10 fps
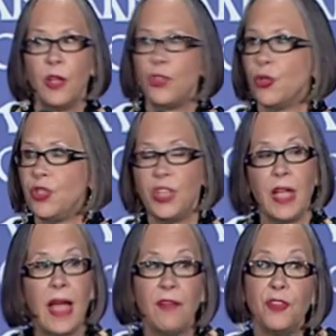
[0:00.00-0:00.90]
Should
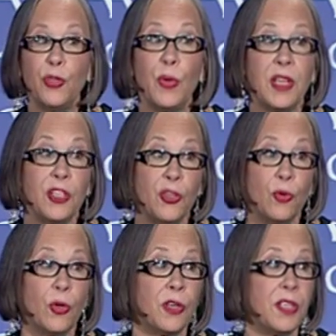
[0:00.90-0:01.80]
she have to
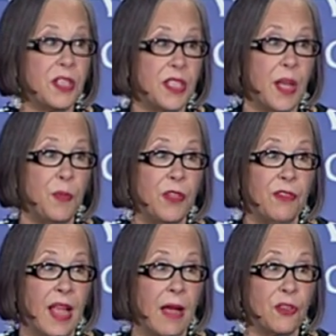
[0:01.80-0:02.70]
endure
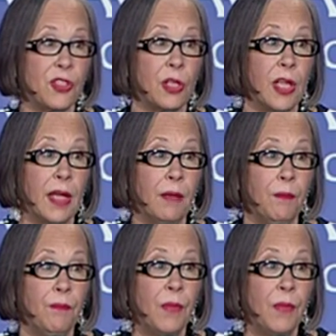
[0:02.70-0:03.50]
deceptive counseling?